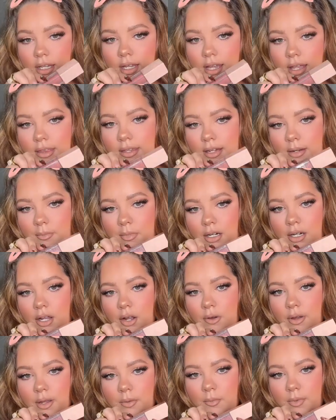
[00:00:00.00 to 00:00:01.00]
Then I'm going to go
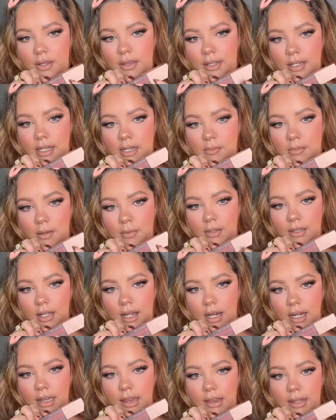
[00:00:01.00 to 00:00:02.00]
in with the
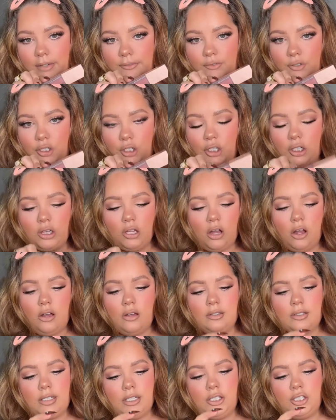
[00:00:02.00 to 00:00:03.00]
Maybelline Lifter
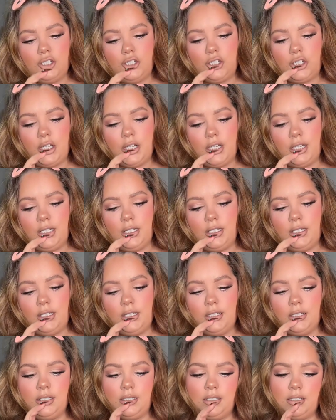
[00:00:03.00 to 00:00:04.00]
Gloss in shade
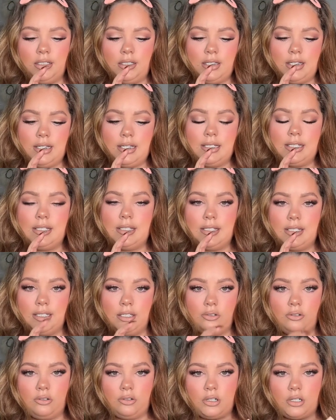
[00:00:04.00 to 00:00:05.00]

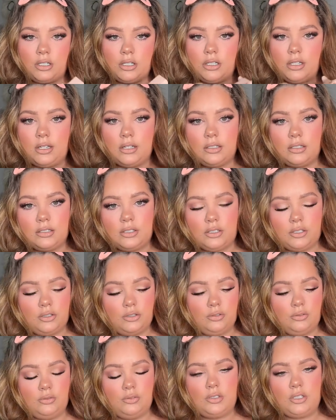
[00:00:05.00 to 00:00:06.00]
Silk
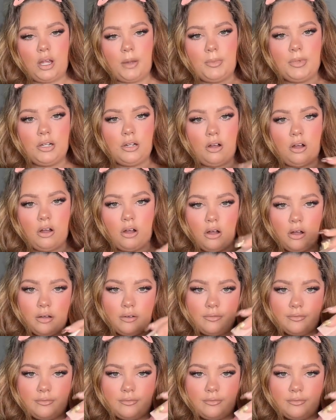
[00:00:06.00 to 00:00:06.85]
to top it off.